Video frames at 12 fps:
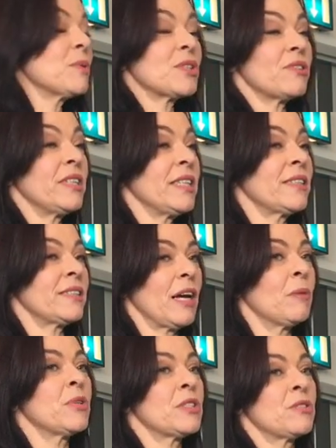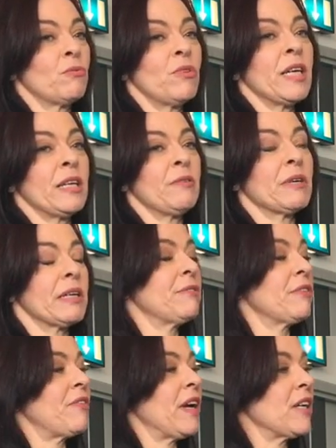it was great. It was really, really
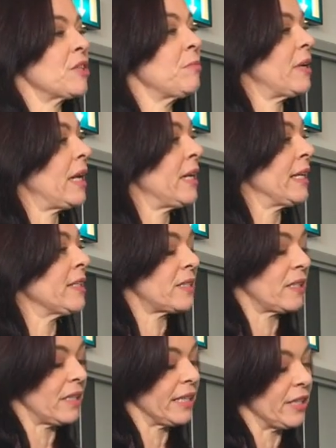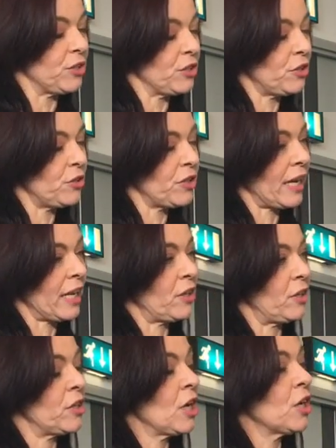refreshing. But I instantly knew that I
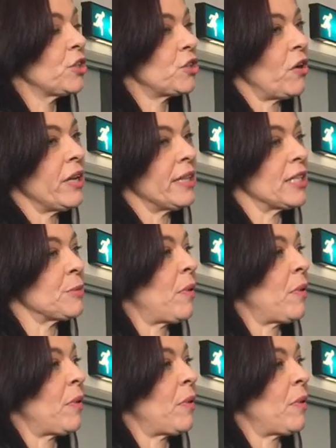could join this